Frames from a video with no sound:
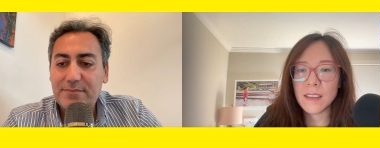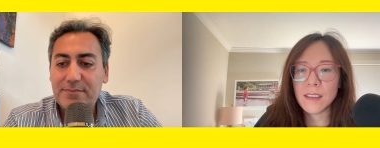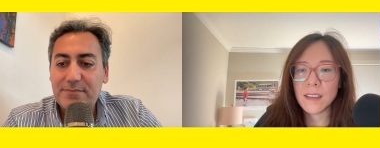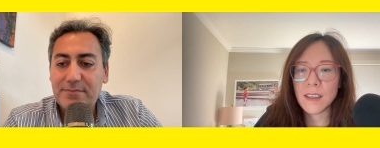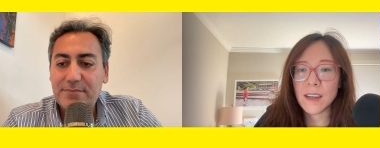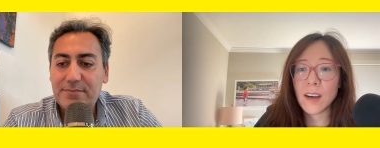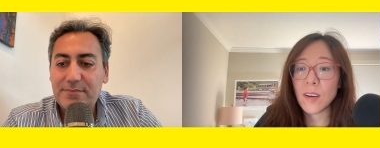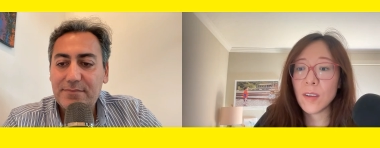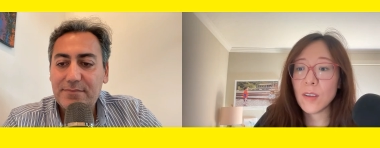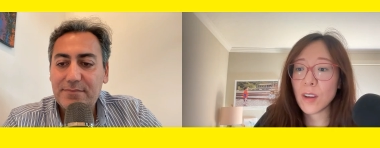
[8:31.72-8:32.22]

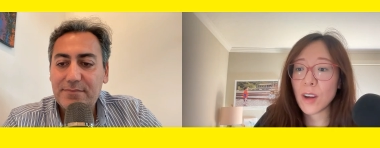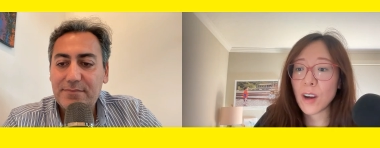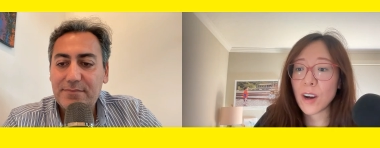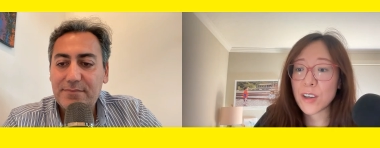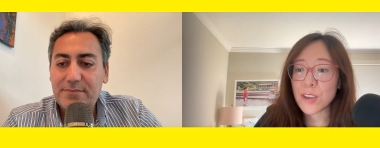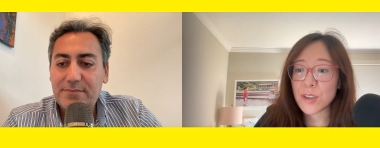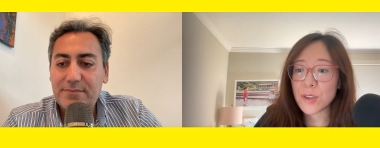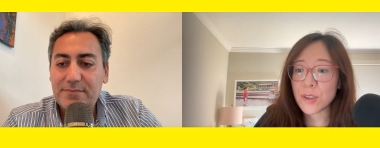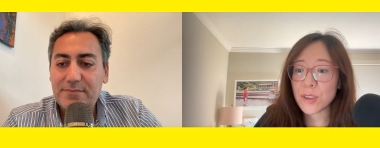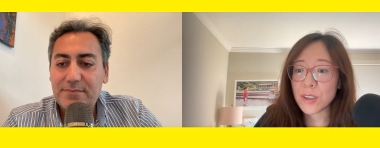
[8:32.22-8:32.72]
Speaker 1: how
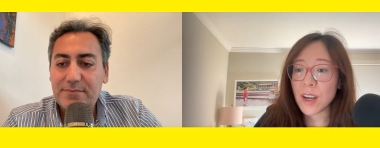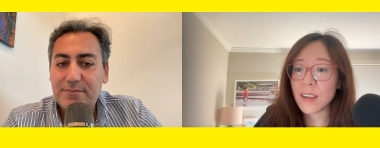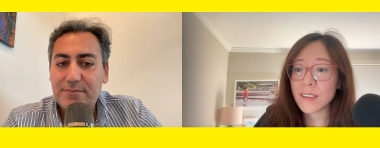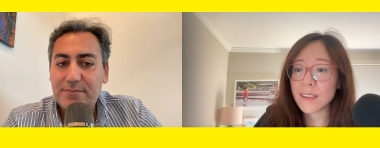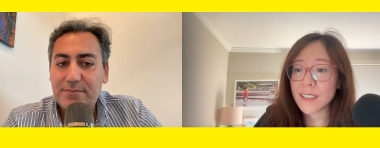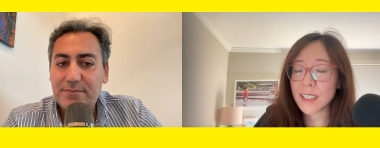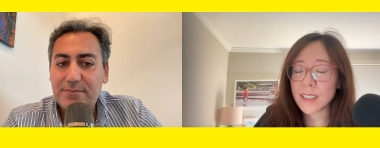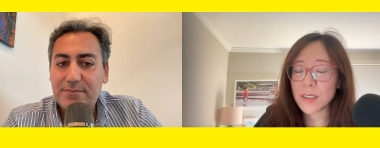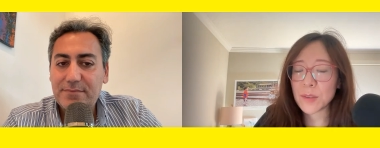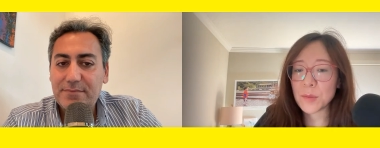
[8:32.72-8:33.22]
large your
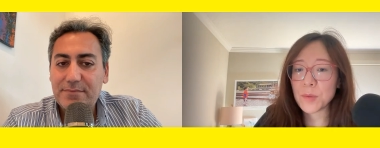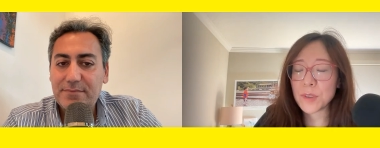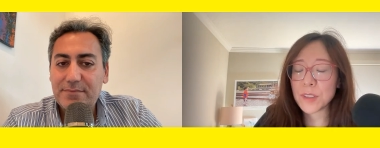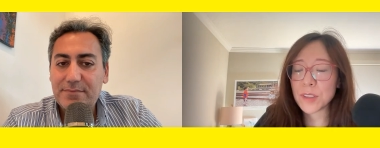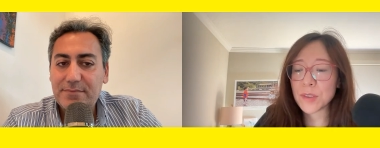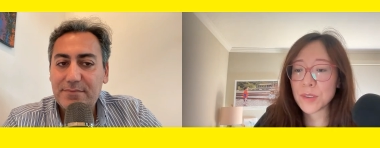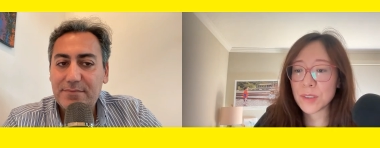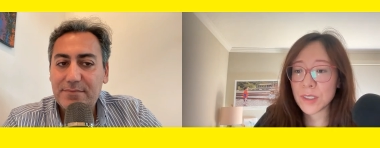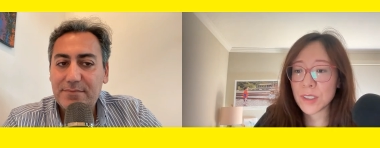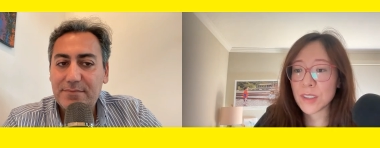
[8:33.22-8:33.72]
context
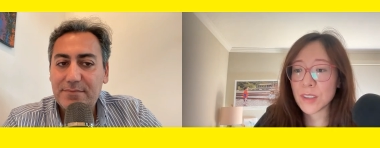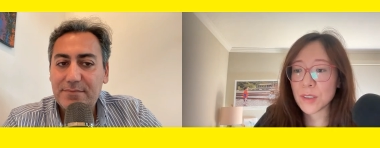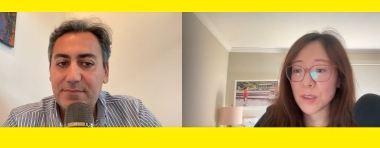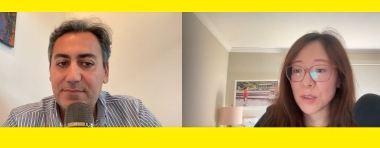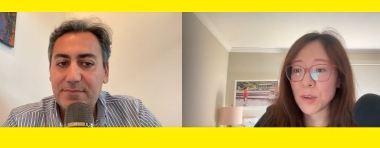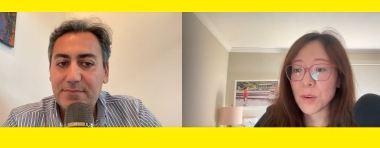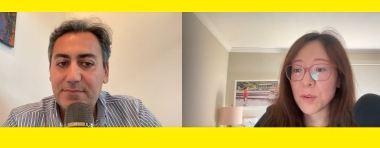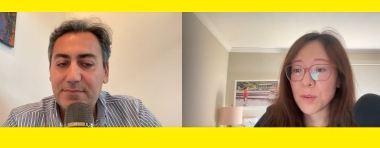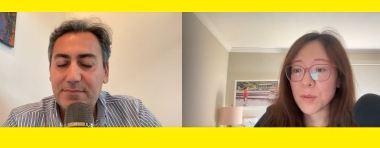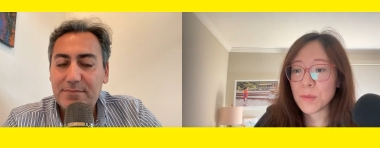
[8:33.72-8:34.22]
window is going to
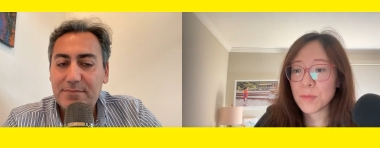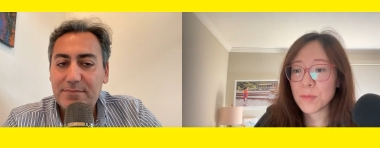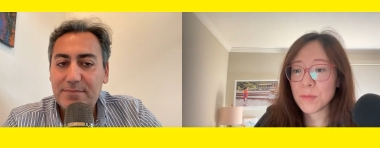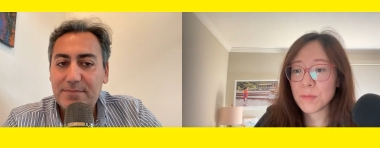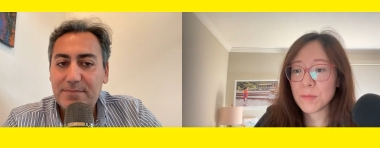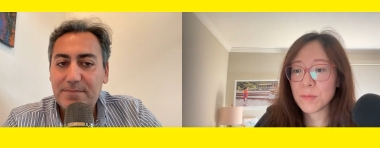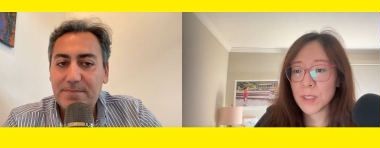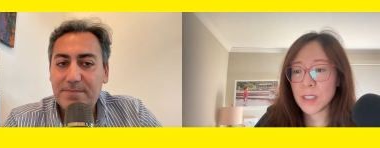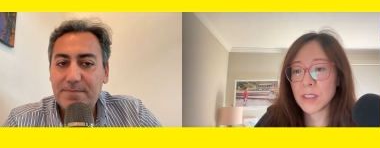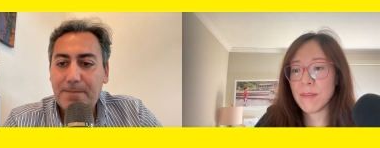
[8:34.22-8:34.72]
go
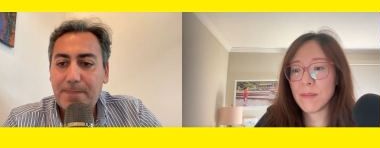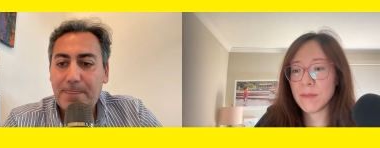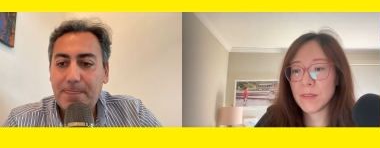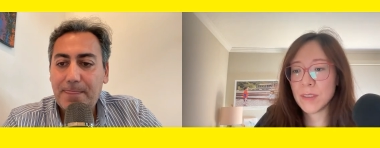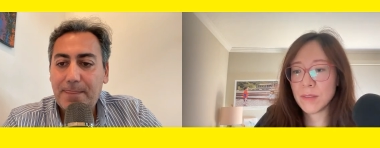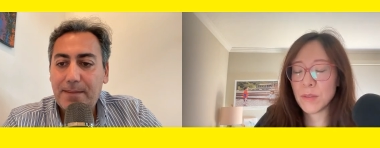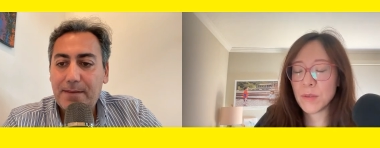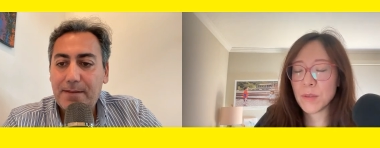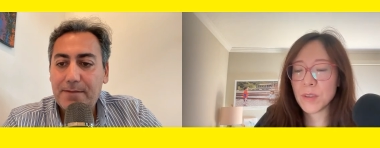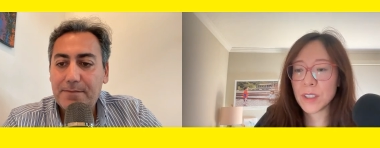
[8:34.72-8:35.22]
because
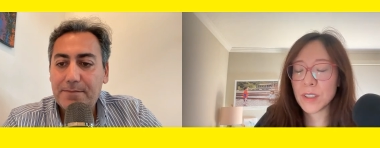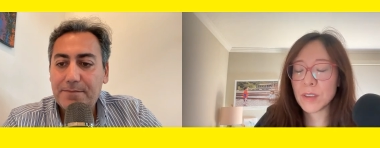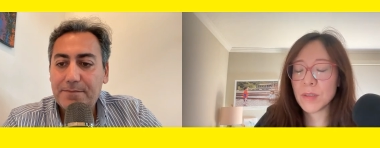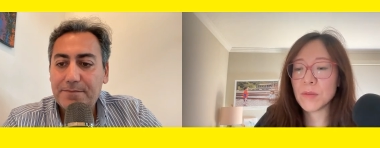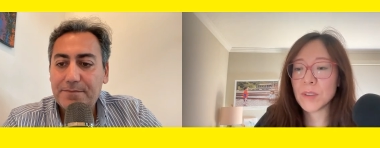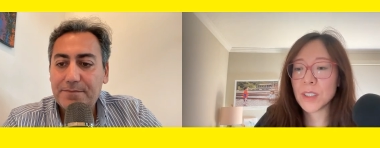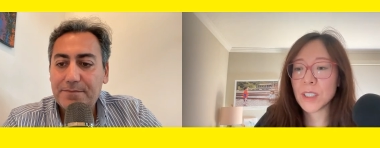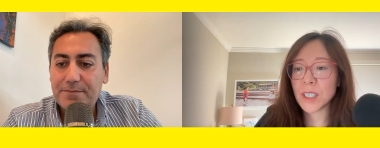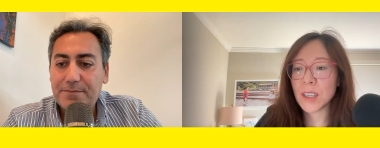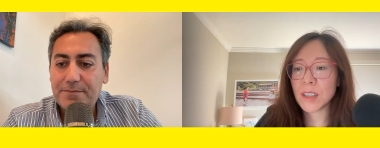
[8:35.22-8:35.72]
if you're
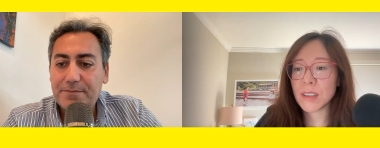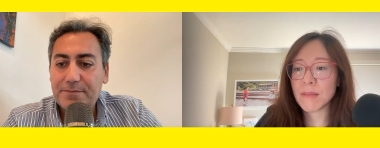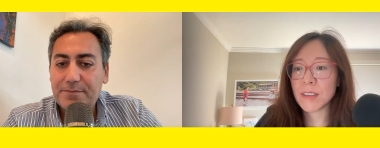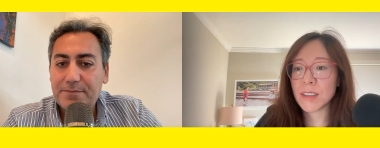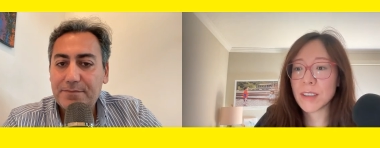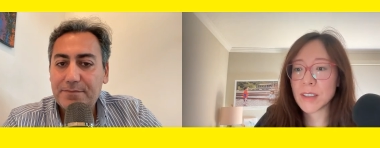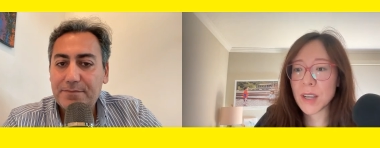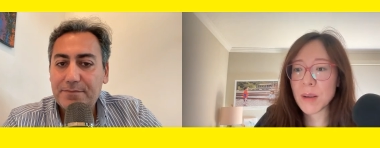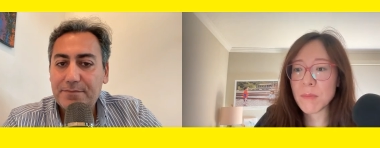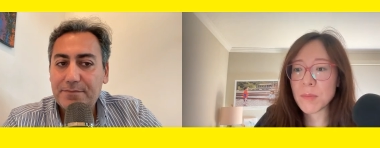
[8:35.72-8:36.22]
including a lot of
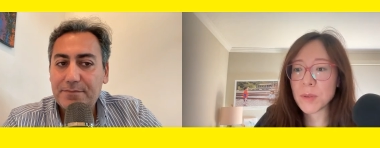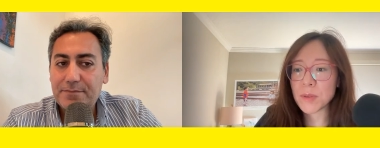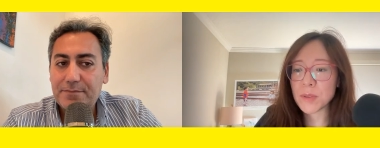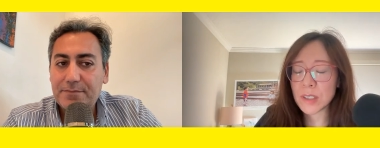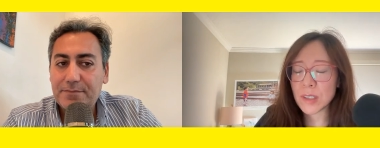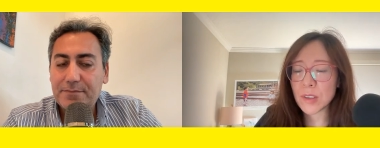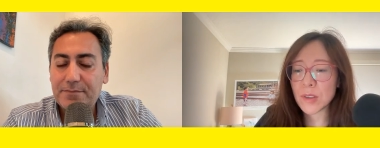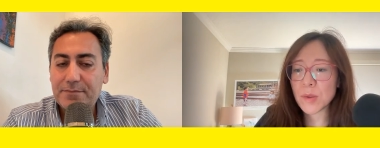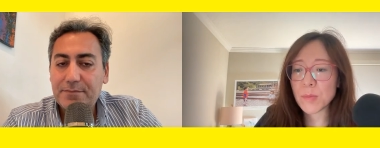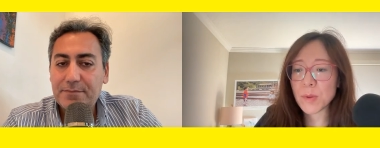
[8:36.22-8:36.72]
examples
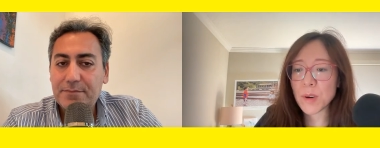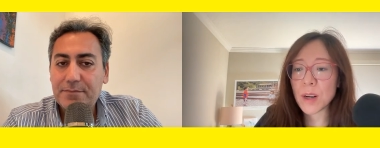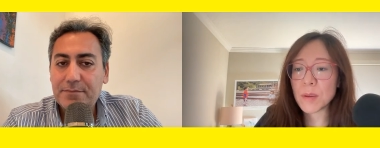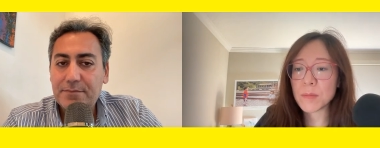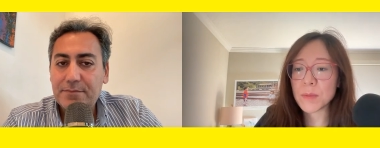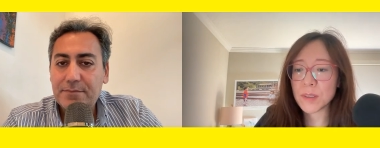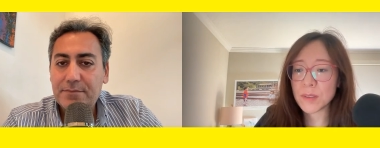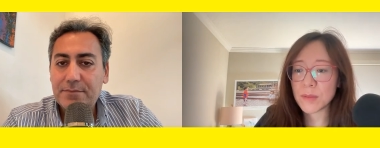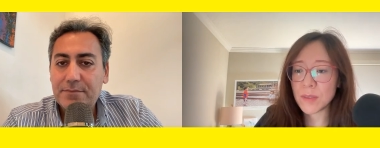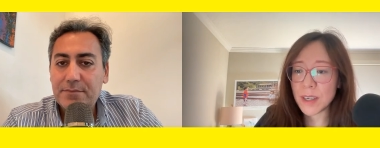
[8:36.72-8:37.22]
in your
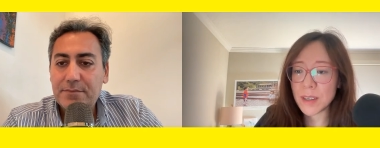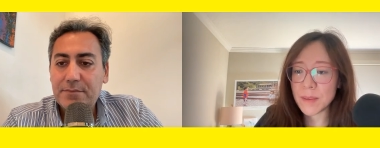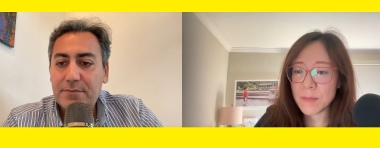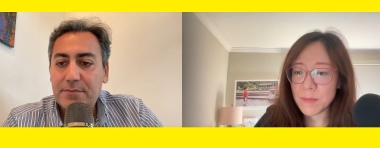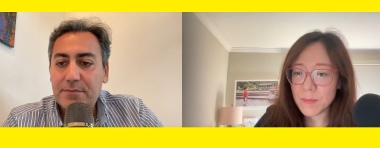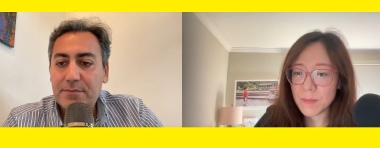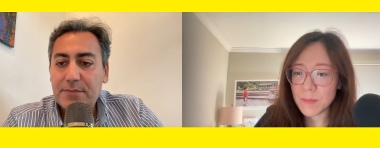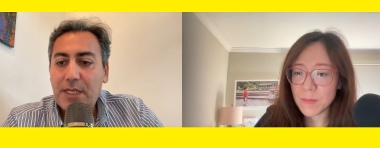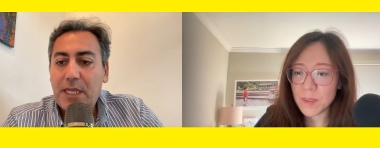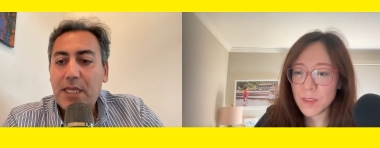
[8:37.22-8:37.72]
prompt, right?
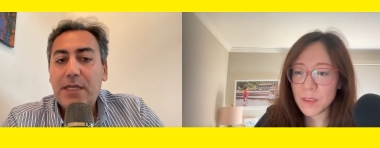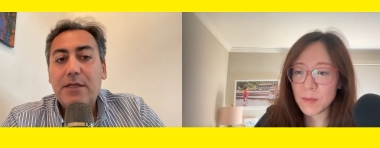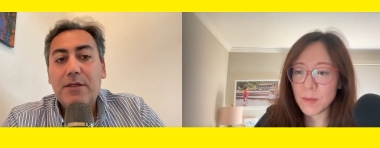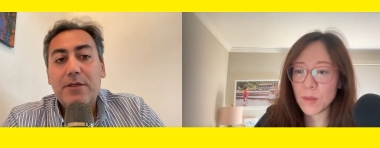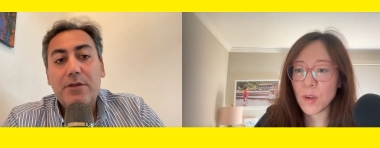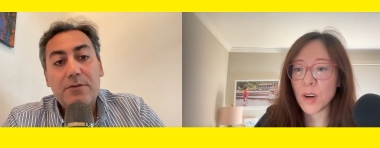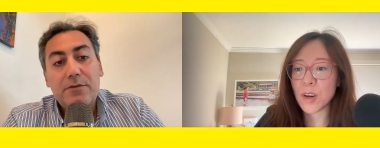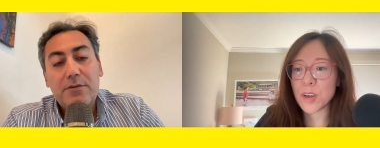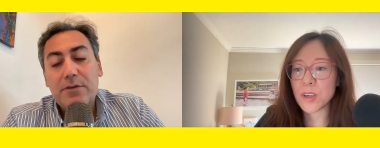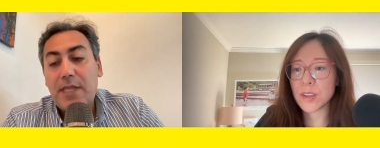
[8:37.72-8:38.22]
The larger